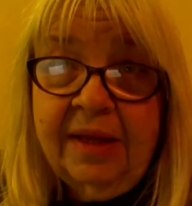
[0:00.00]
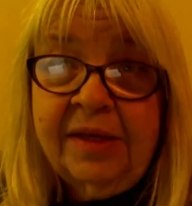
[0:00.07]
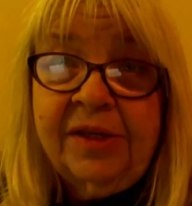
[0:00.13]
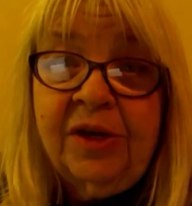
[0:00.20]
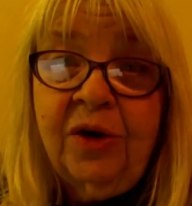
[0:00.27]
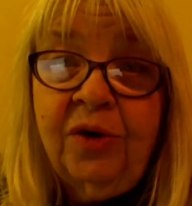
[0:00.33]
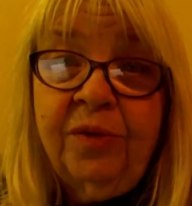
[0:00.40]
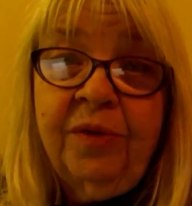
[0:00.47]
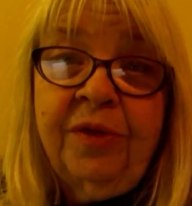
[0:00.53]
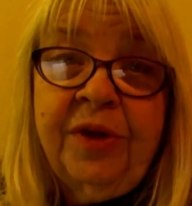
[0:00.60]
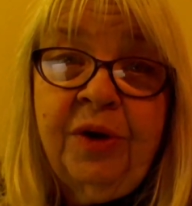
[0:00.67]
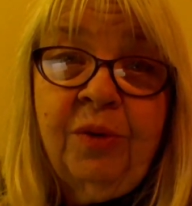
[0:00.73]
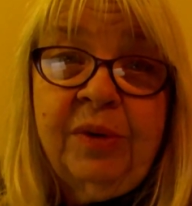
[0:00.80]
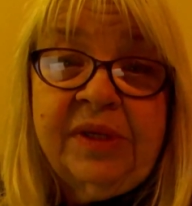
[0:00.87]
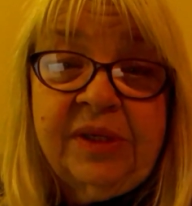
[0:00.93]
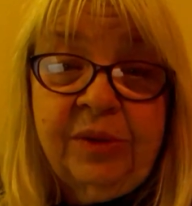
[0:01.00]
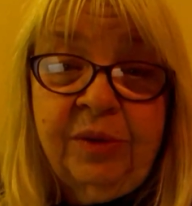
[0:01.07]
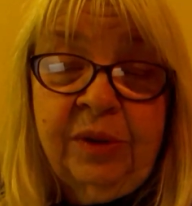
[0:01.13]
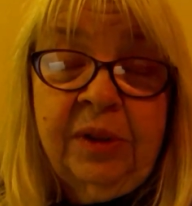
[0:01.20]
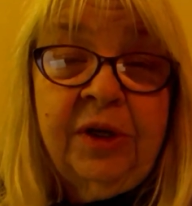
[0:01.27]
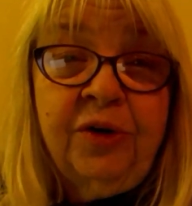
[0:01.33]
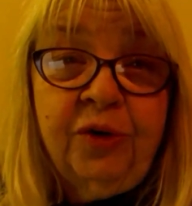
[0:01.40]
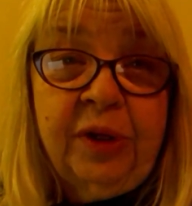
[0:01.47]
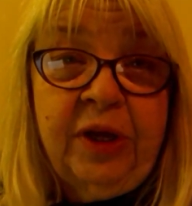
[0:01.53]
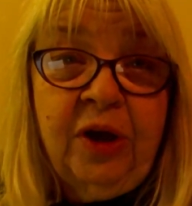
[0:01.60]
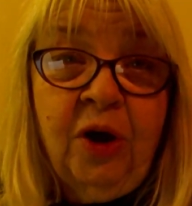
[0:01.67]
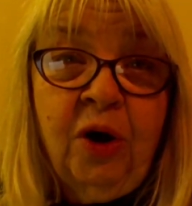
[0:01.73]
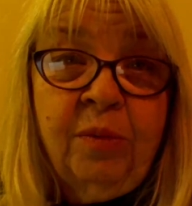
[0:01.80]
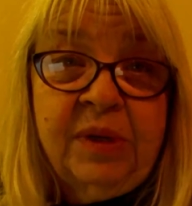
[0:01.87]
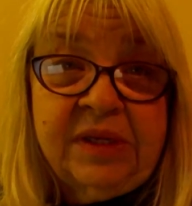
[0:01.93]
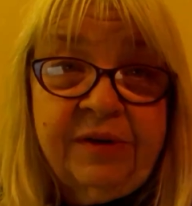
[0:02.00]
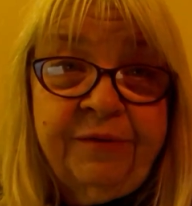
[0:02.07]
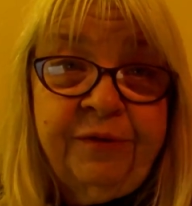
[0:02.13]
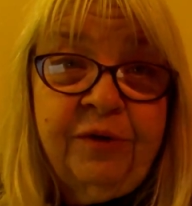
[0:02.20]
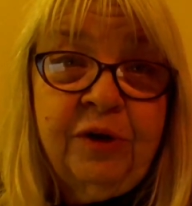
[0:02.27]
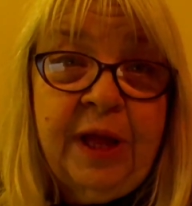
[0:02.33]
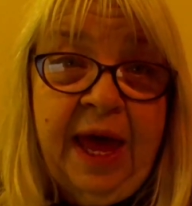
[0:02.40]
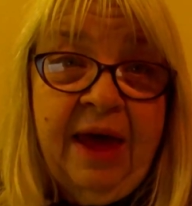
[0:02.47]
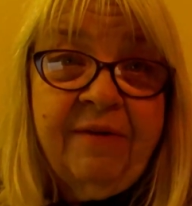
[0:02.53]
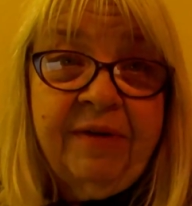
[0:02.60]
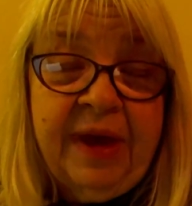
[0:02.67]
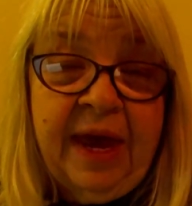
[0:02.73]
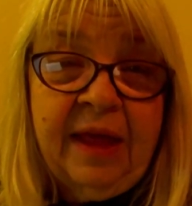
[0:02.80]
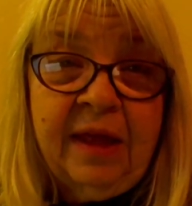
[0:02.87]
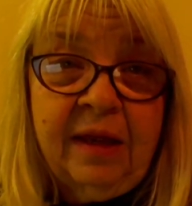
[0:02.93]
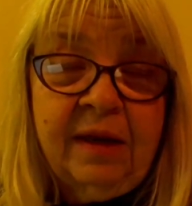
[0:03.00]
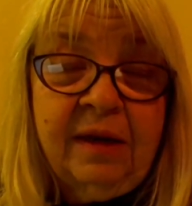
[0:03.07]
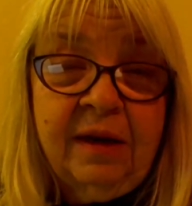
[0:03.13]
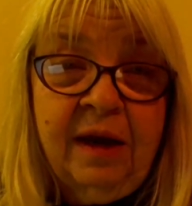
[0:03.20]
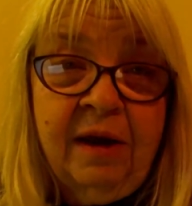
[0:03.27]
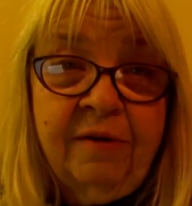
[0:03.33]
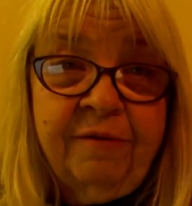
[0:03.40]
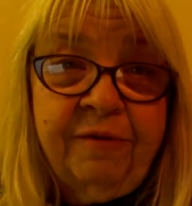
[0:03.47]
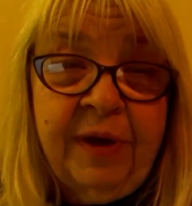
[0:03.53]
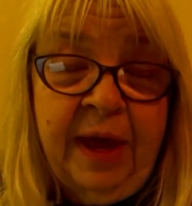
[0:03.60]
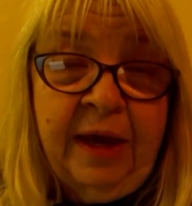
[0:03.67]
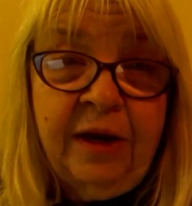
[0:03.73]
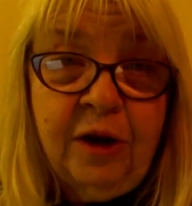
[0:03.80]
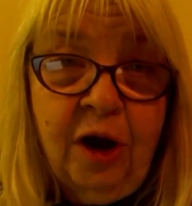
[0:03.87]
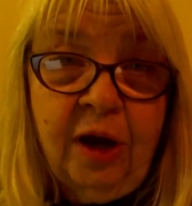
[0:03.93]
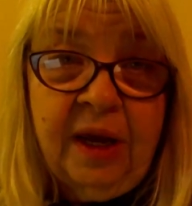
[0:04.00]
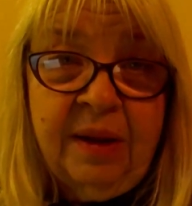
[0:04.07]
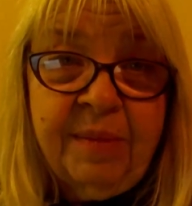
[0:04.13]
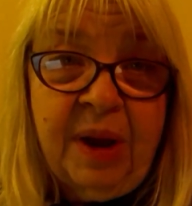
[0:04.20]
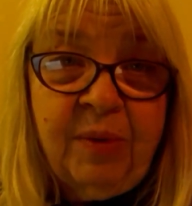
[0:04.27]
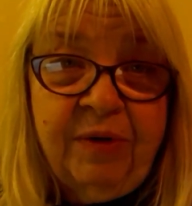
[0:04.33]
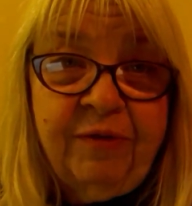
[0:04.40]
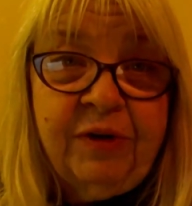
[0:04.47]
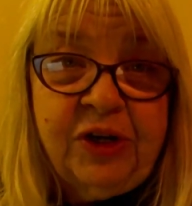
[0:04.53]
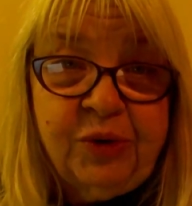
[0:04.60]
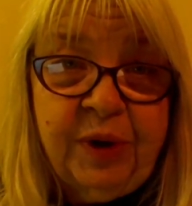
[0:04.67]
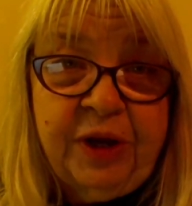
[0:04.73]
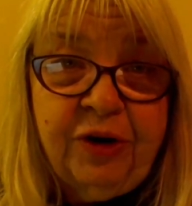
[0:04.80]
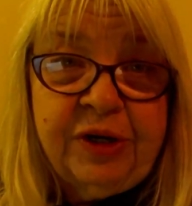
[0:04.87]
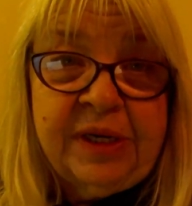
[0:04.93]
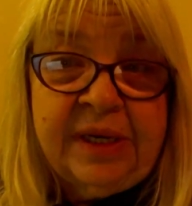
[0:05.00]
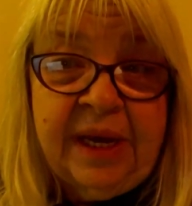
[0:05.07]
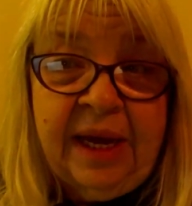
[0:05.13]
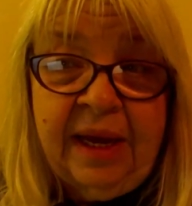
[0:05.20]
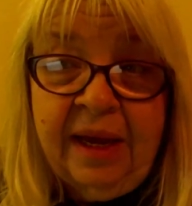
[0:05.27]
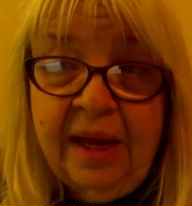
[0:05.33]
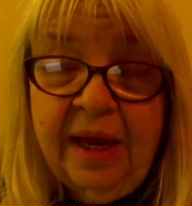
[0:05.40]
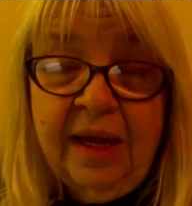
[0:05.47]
So there was literally almost a full half gallon of eggnog in my refrigerator today.